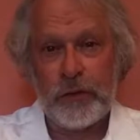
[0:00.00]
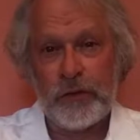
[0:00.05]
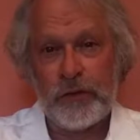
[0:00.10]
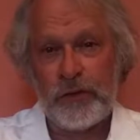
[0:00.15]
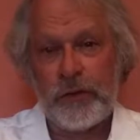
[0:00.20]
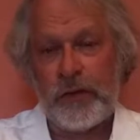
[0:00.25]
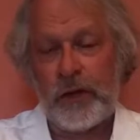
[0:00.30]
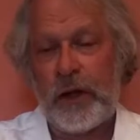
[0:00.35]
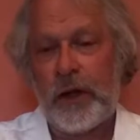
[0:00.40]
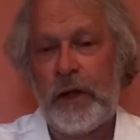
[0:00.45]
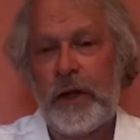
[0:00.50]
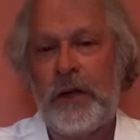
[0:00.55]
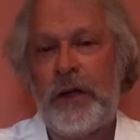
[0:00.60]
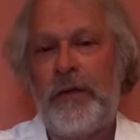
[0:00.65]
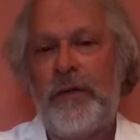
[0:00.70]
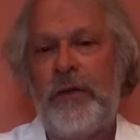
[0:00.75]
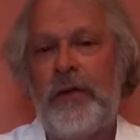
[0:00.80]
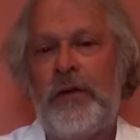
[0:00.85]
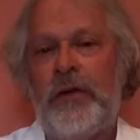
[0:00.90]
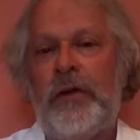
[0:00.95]
They're just slightly
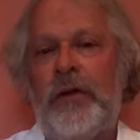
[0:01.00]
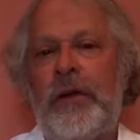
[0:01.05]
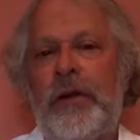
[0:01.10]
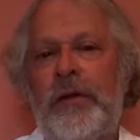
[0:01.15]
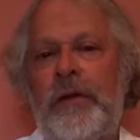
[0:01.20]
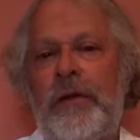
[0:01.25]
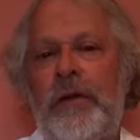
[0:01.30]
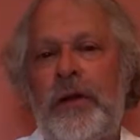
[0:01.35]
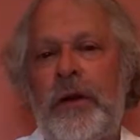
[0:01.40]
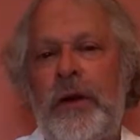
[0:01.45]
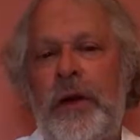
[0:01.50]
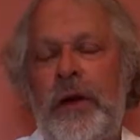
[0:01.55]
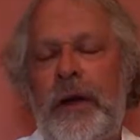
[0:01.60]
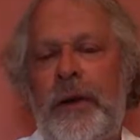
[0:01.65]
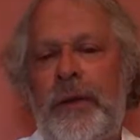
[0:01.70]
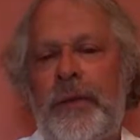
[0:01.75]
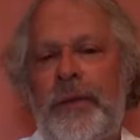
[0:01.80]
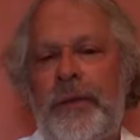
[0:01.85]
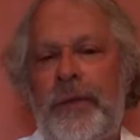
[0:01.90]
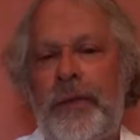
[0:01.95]
different
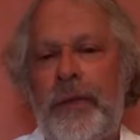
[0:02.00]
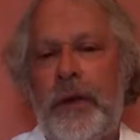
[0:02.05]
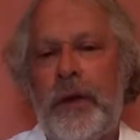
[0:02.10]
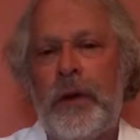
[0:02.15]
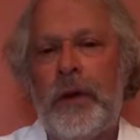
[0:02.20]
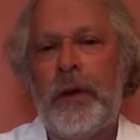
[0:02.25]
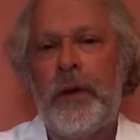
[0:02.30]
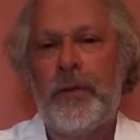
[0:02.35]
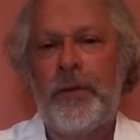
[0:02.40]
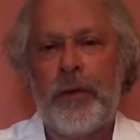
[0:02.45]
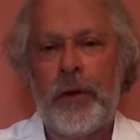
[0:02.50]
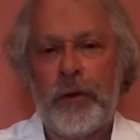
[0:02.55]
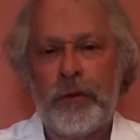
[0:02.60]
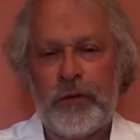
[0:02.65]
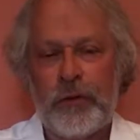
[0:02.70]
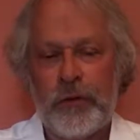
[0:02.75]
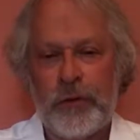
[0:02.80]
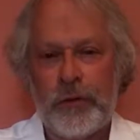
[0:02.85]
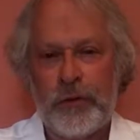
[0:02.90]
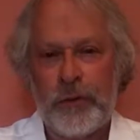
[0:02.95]
delivery
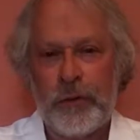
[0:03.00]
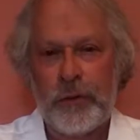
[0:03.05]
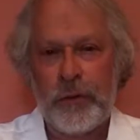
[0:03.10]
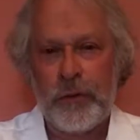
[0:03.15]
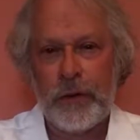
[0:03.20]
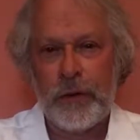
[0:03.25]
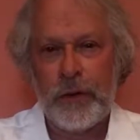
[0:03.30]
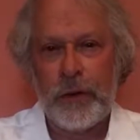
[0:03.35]
approaches.